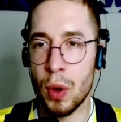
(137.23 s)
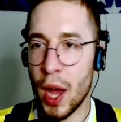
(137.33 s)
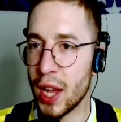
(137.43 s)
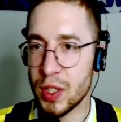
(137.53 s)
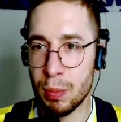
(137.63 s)

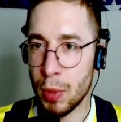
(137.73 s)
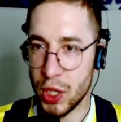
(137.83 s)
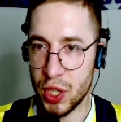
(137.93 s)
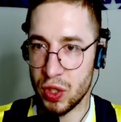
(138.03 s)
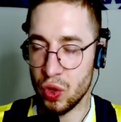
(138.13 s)
as
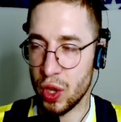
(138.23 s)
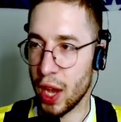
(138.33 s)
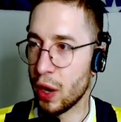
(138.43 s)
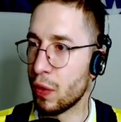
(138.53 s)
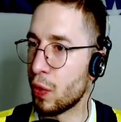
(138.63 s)
much as you
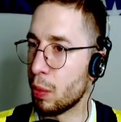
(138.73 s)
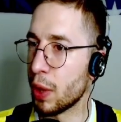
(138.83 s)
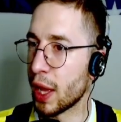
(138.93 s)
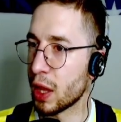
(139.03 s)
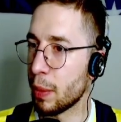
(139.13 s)
can for
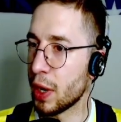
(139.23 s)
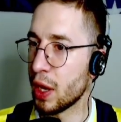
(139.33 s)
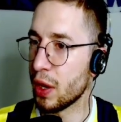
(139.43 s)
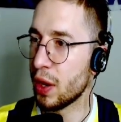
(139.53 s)
Black Lemonade.